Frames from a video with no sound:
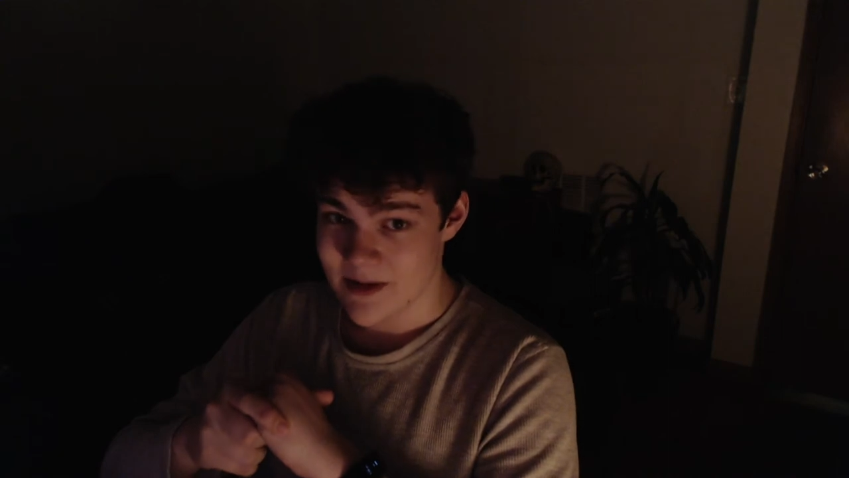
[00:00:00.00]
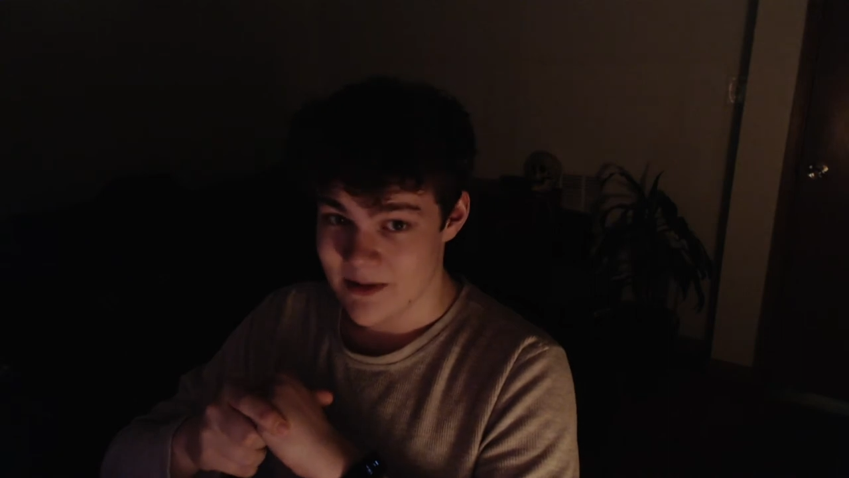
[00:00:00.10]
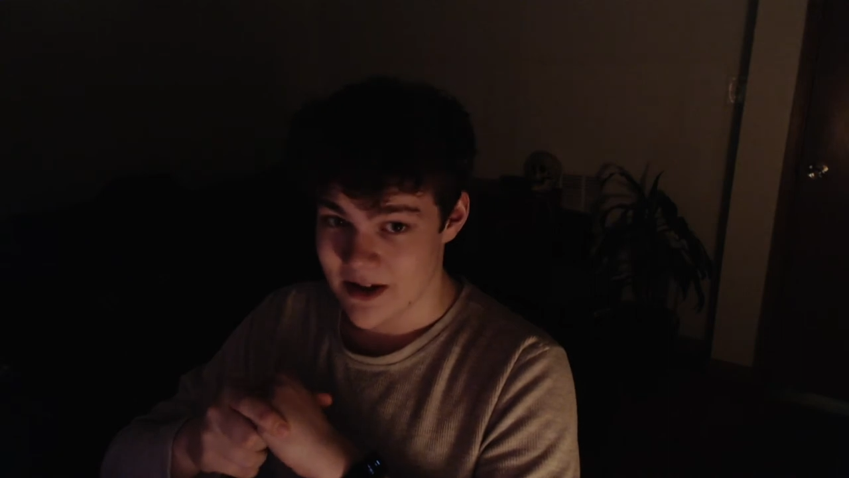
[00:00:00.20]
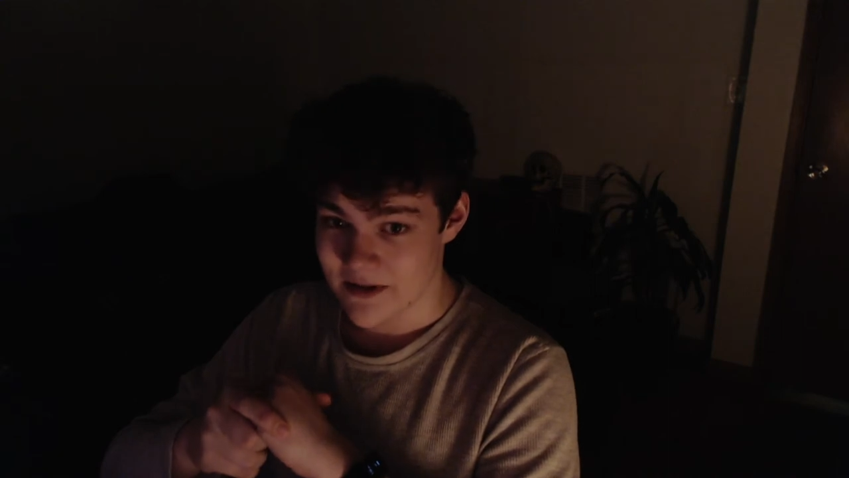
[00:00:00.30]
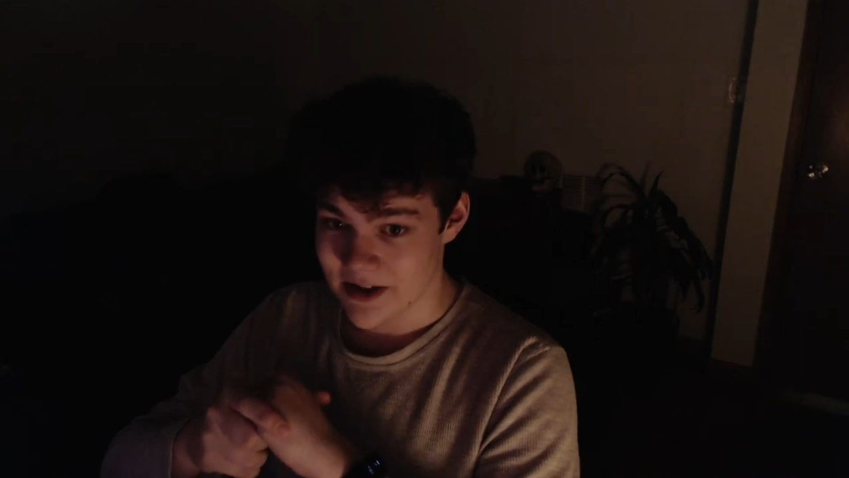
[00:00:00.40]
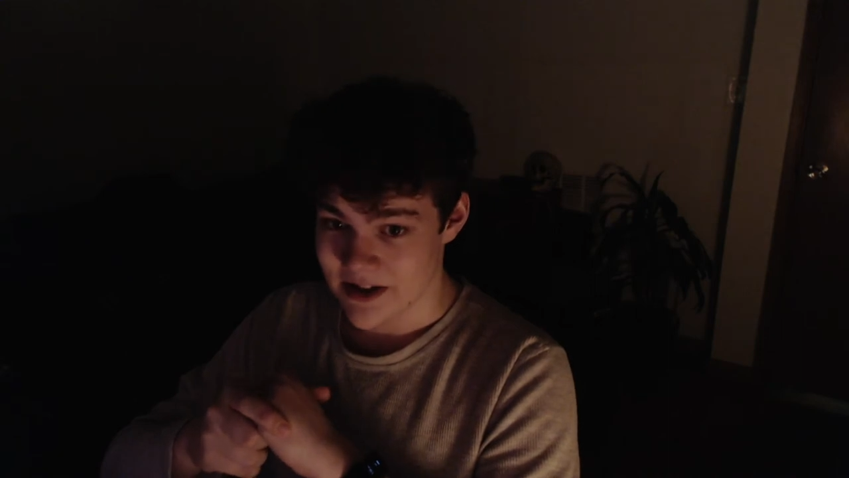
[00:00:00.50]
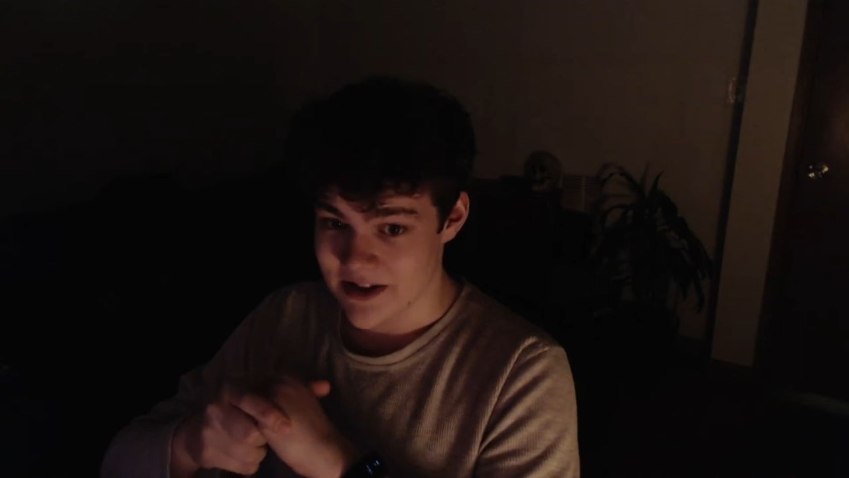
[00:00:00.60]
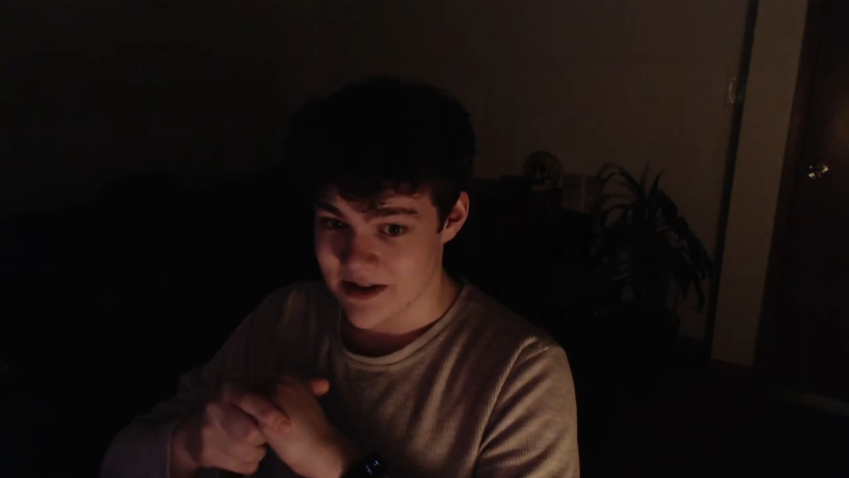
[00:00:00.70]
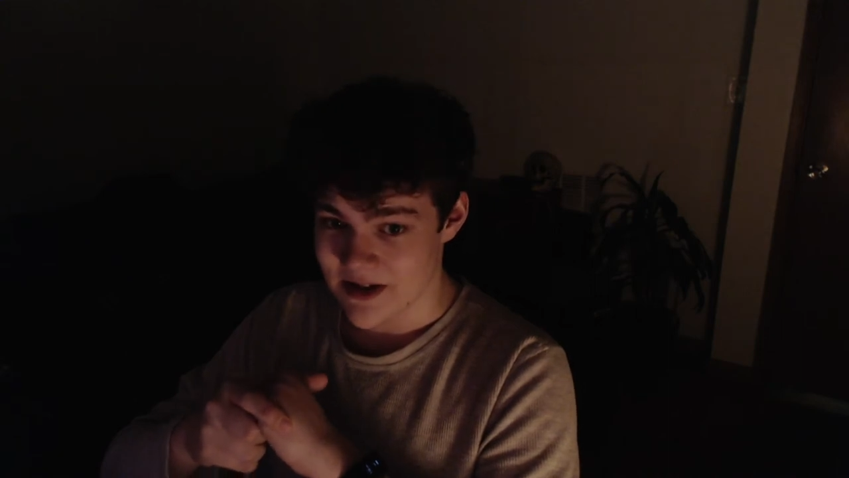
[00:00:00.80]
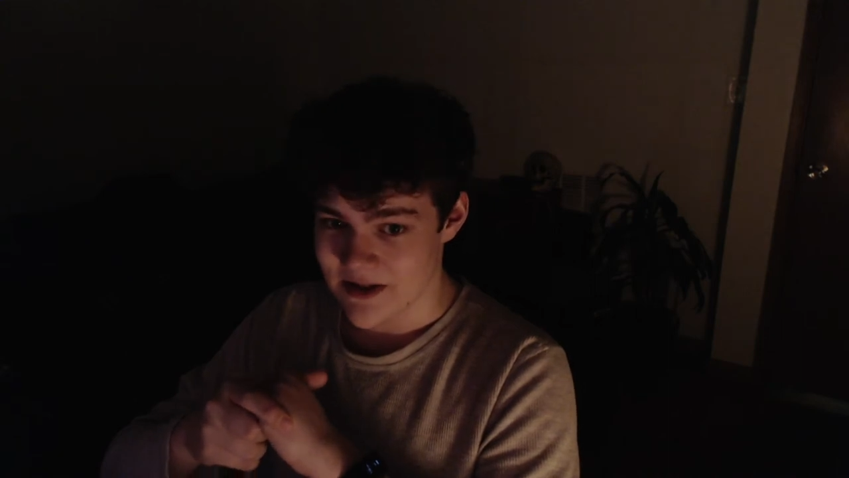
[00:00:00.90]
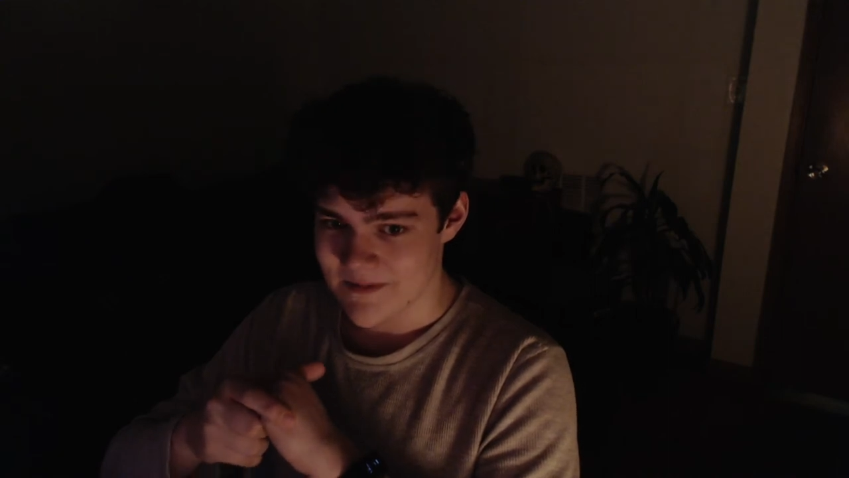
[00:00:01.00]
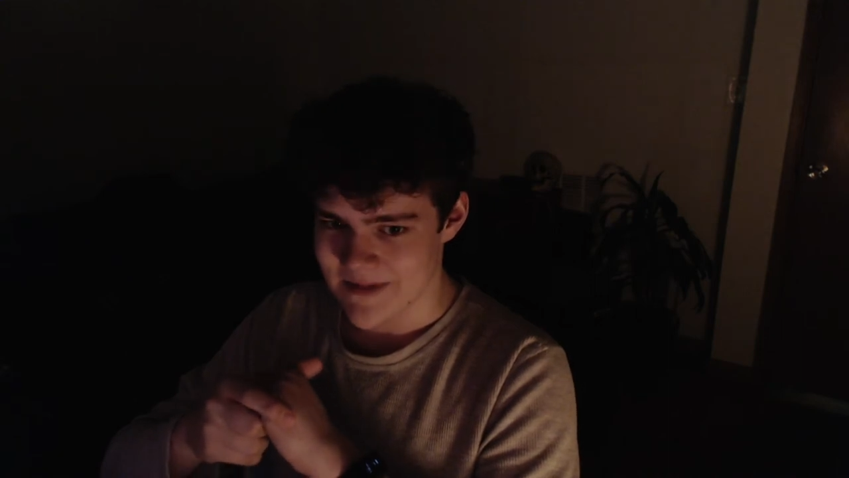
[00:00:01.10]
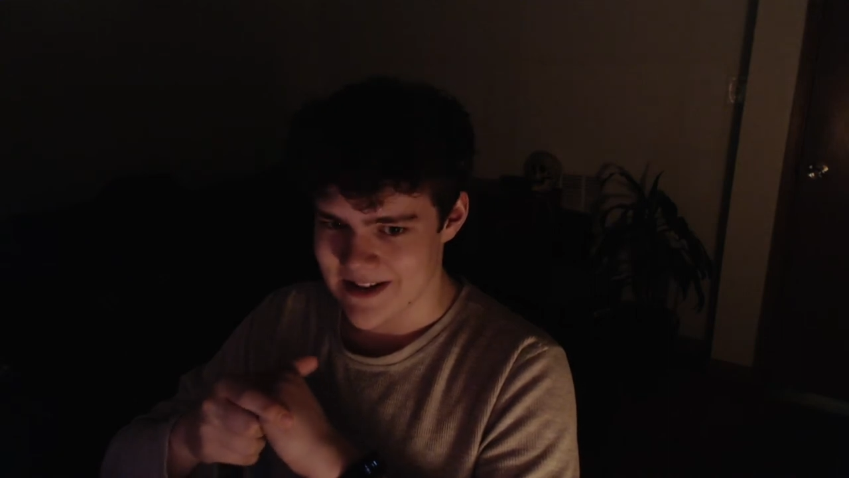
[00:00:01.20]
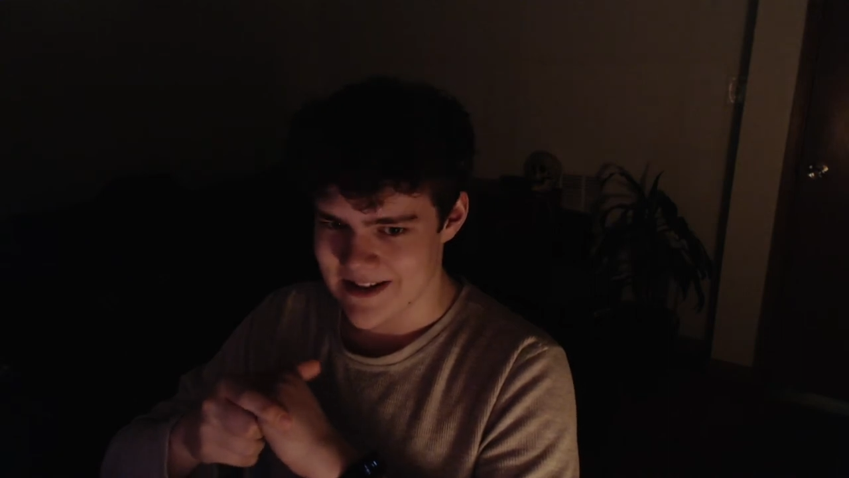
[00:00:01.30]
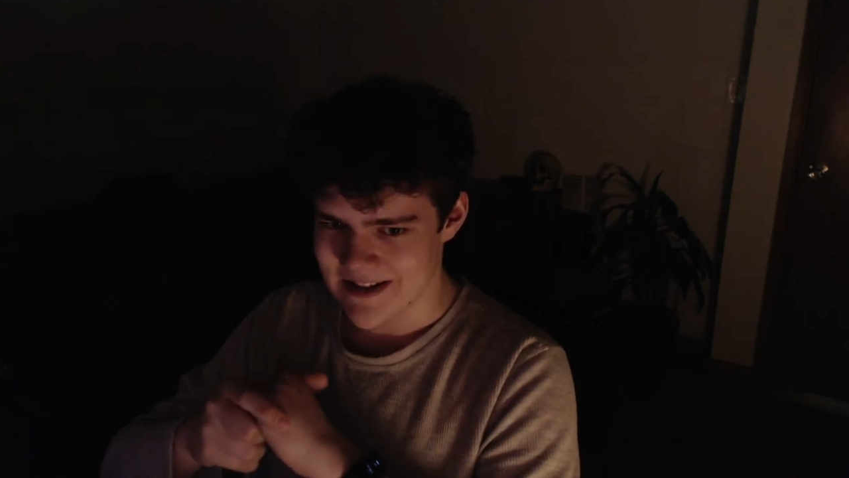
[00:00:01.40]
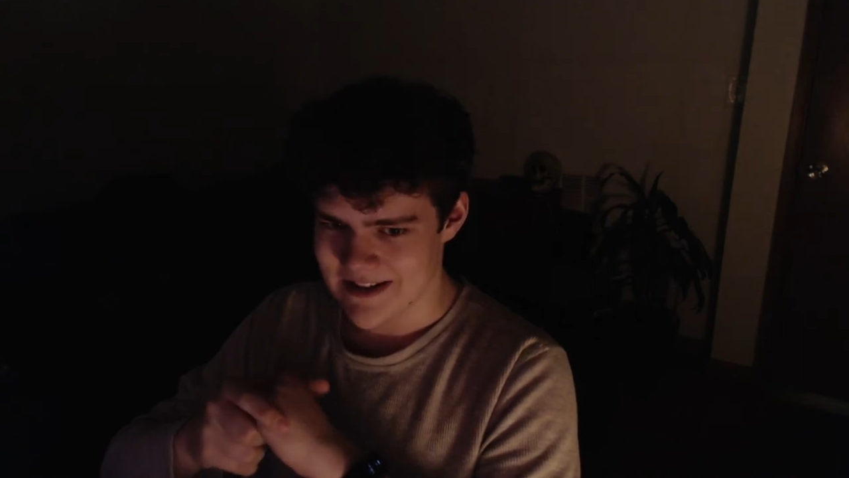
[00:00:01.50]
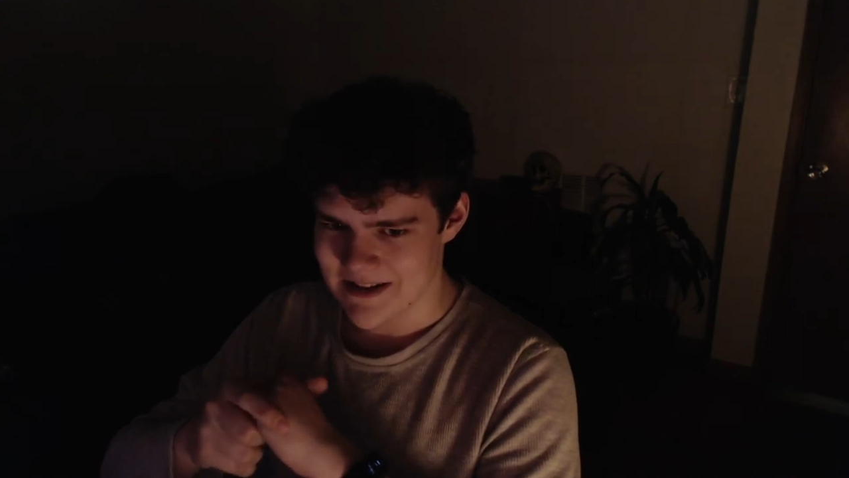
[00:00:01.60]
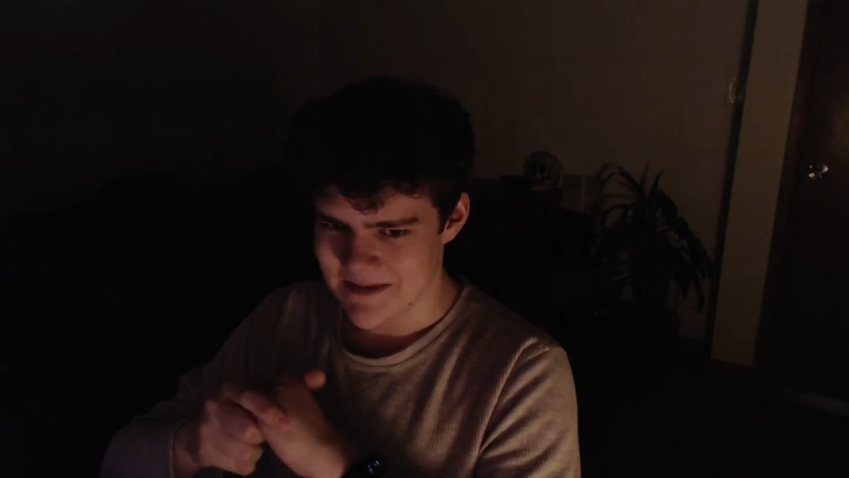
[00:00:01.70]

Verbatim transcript: beginner-friendly distro because uh,